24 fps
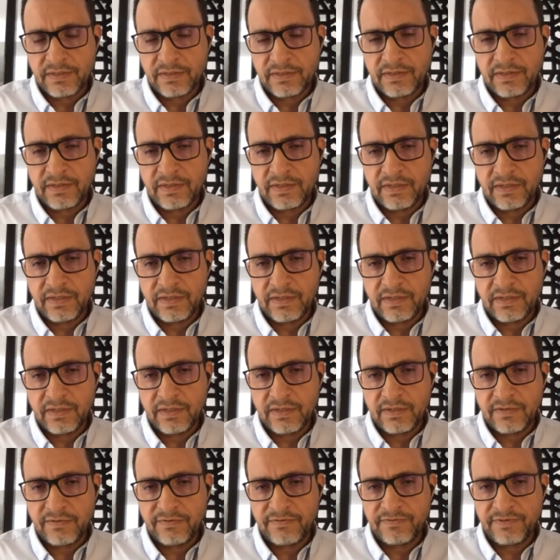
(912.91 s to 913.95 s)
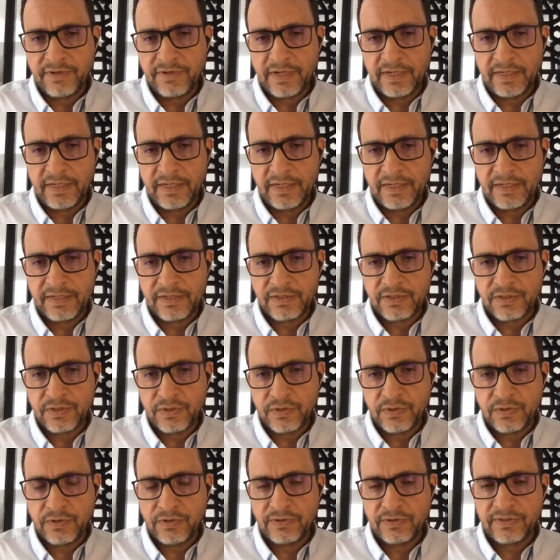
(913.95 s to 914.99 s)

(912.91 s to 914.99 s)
and finance and all.